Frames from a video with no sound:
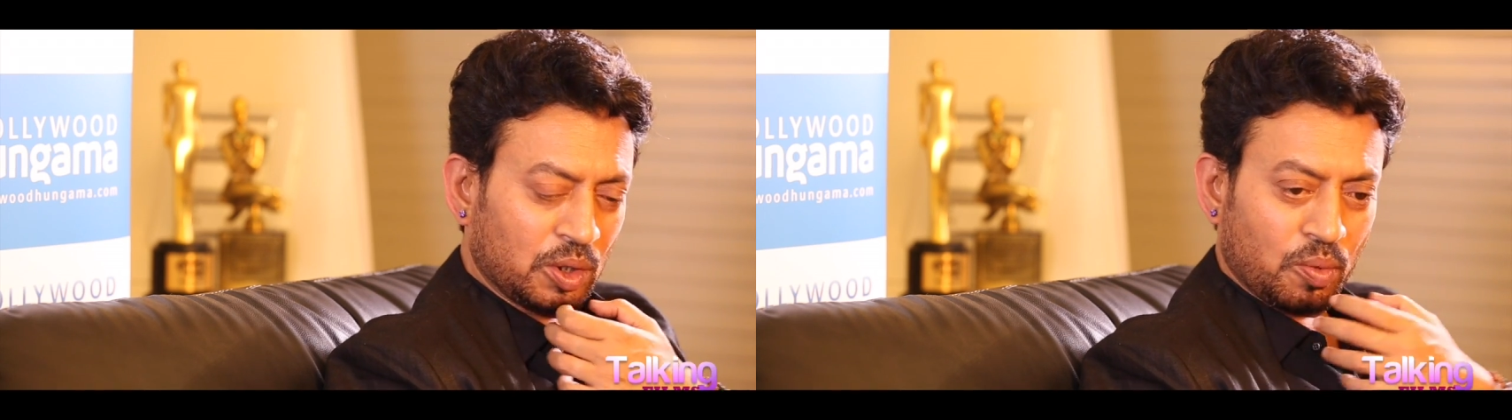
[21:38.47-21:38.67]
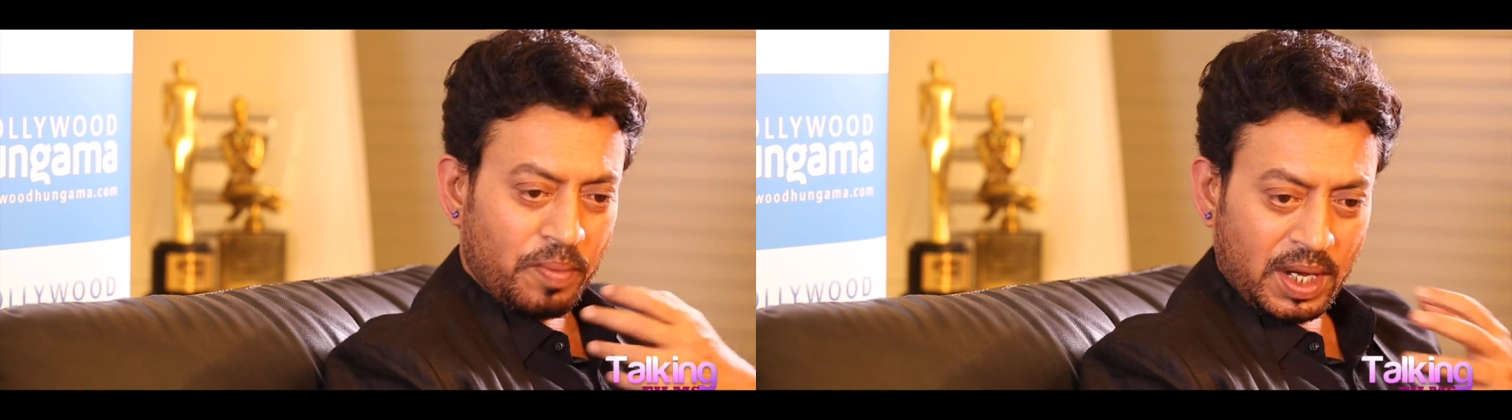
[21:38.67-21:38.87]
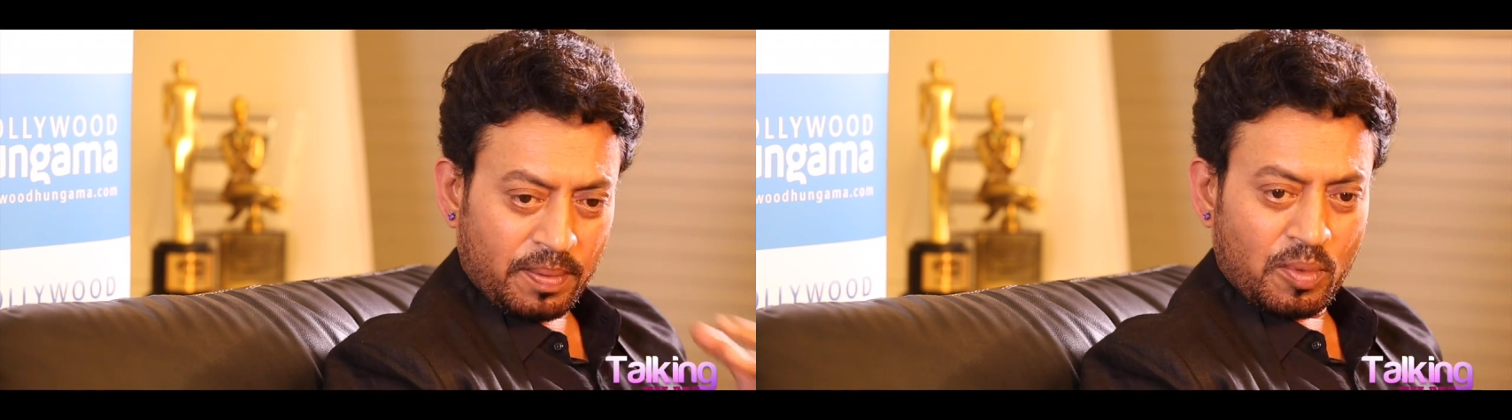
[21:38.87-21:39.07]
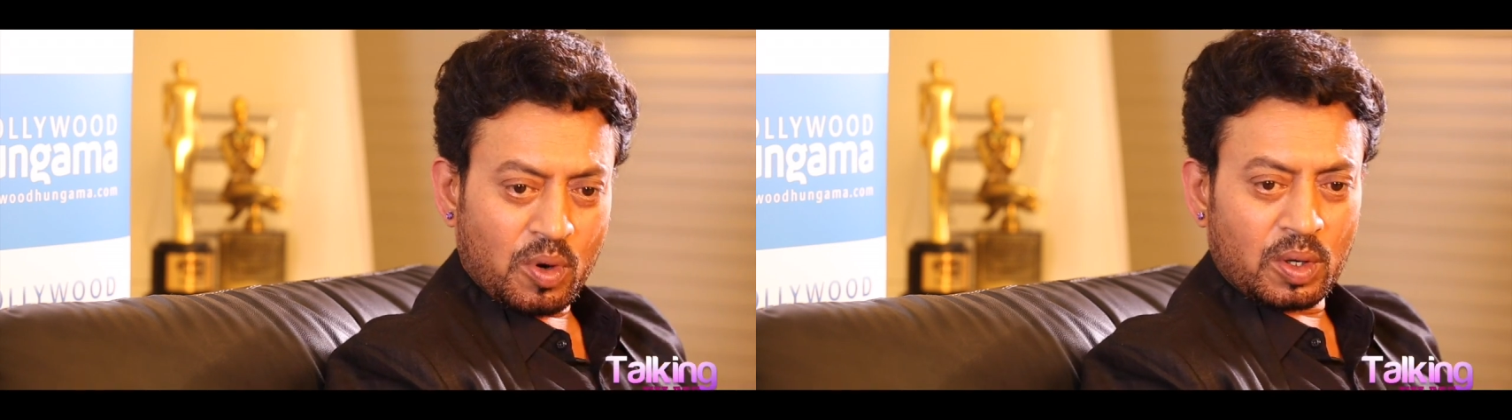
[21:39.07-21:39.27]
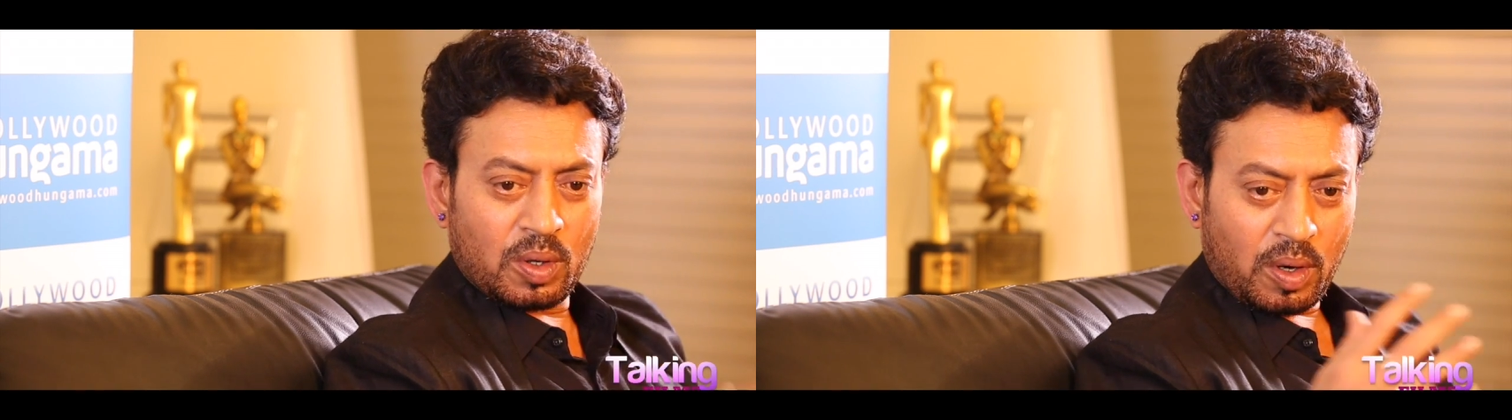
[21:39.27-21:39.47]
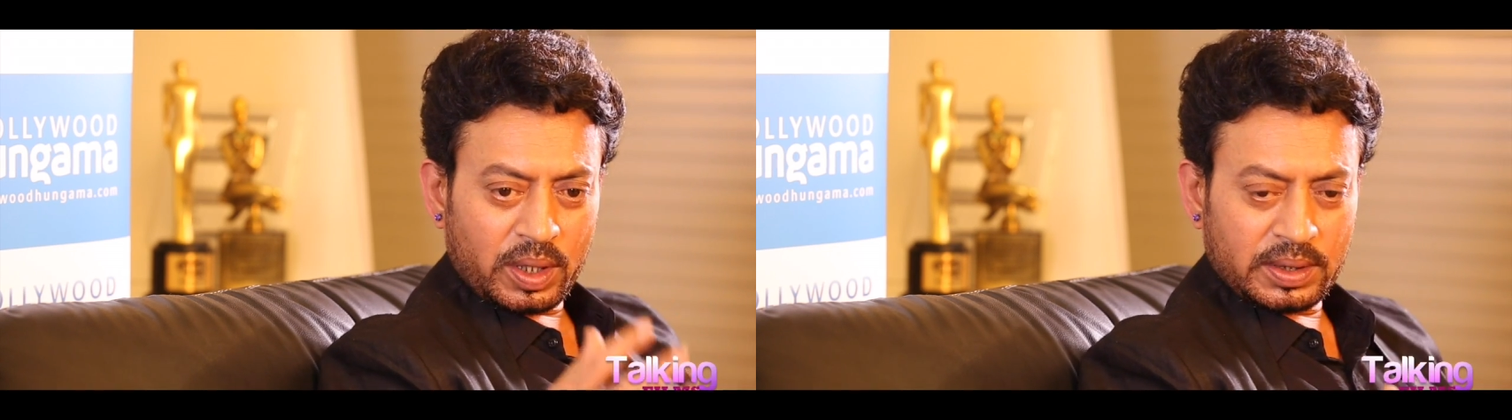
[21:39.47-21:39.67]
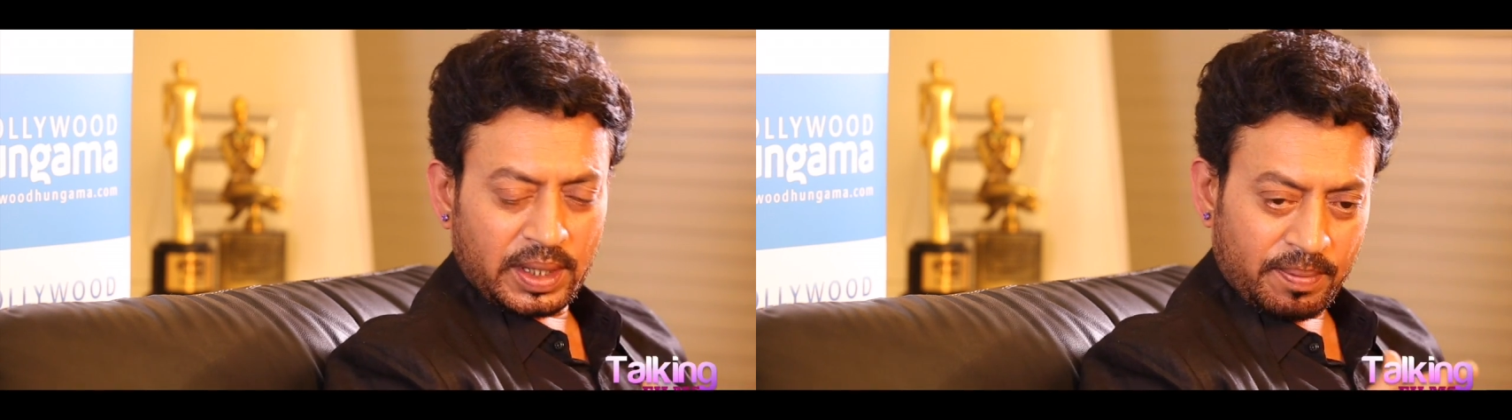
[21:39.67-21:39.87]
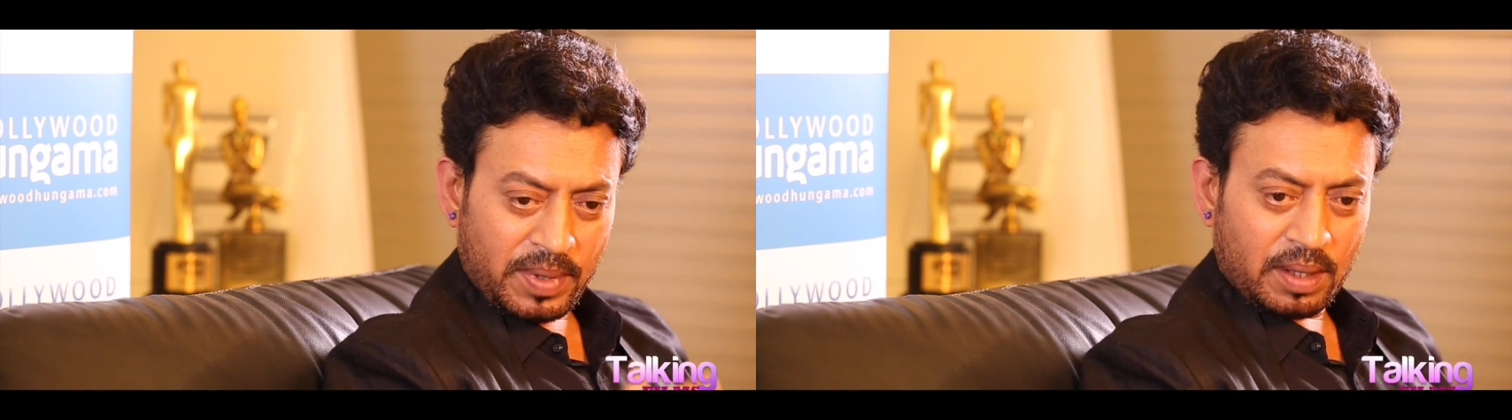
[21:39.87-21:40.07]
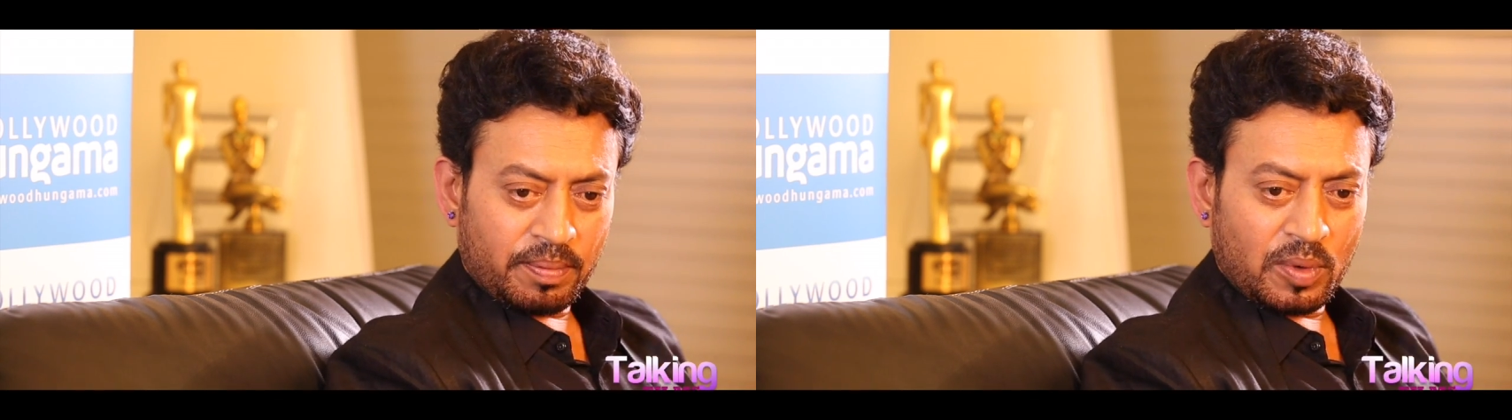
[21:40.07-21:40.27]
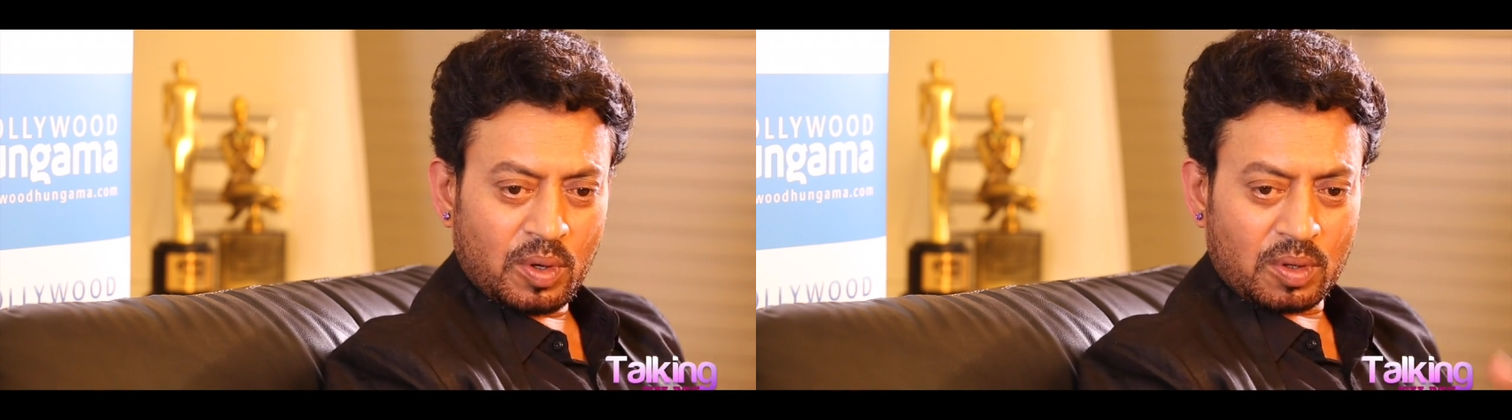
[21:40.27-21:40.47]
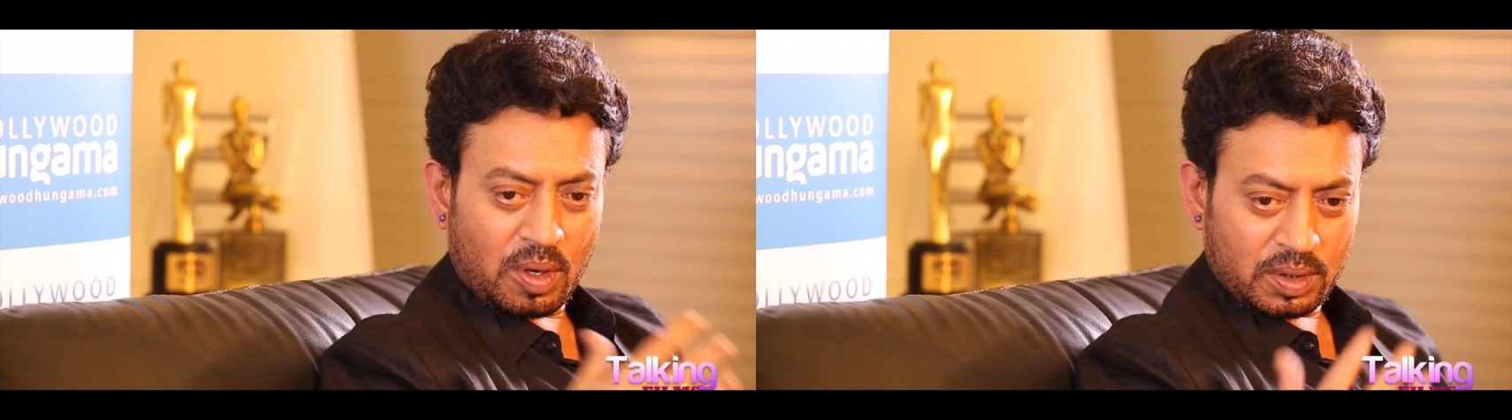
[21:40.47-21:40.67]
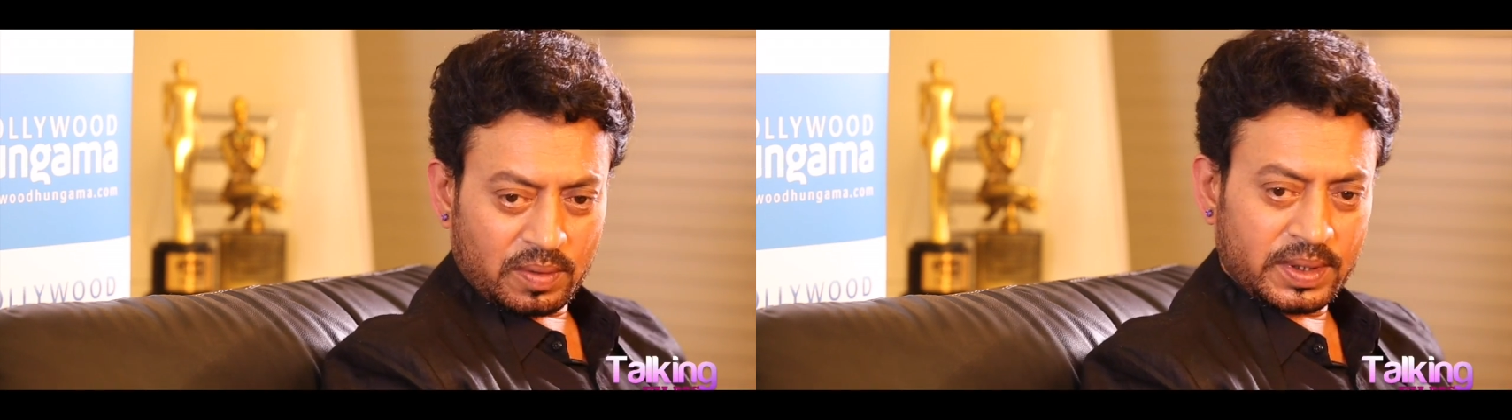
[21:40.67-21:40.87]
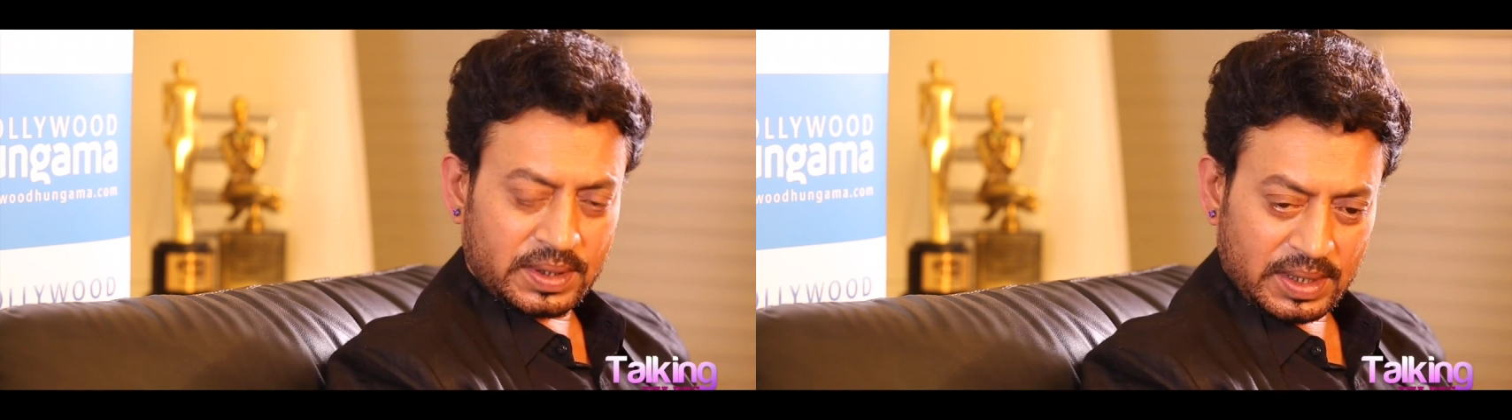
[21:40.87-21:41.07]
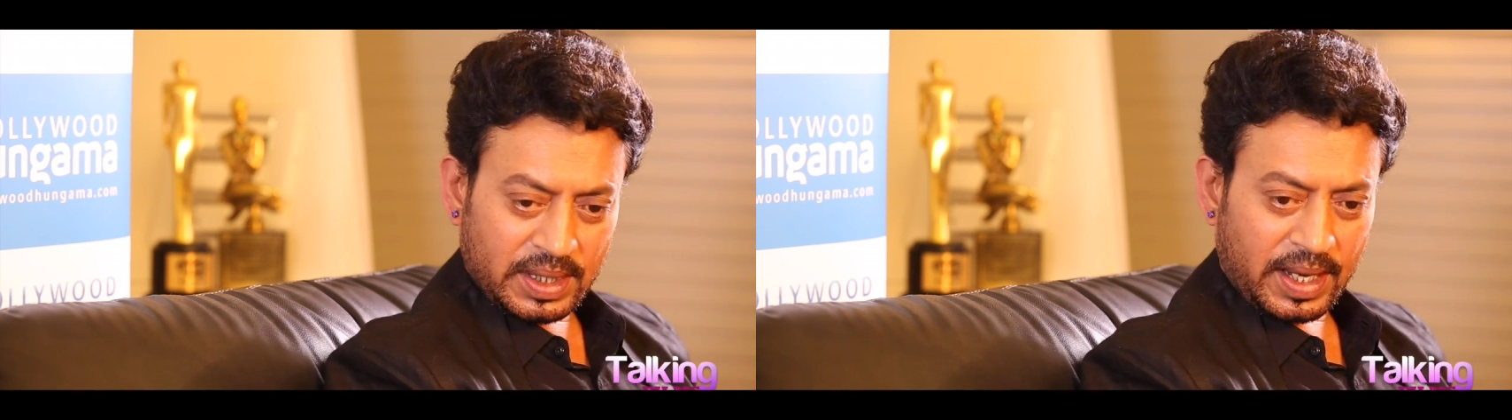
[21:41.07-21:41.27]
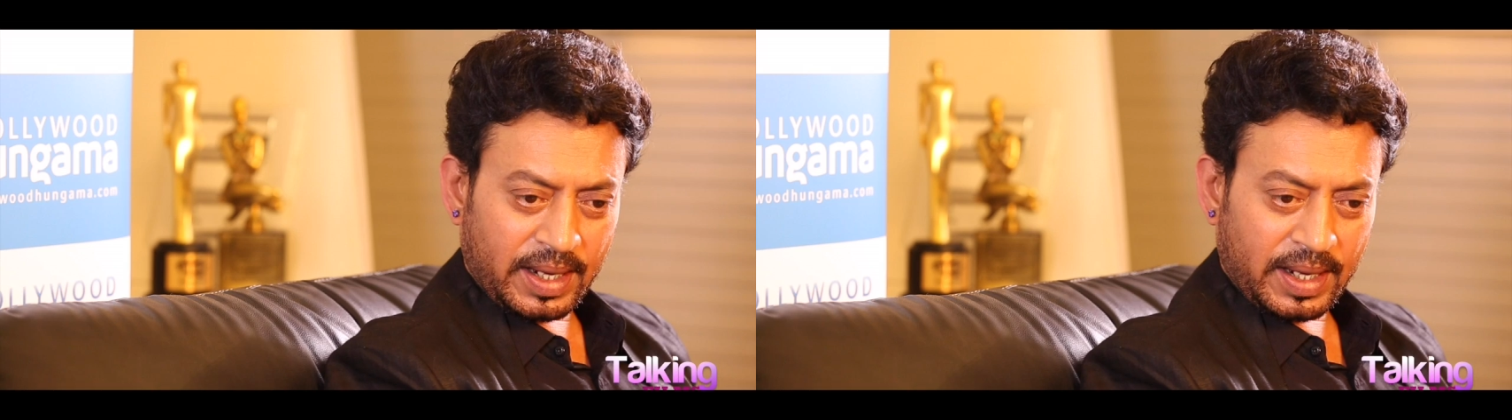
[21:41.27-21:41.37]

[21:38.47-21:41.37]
to make more noise and make more controversy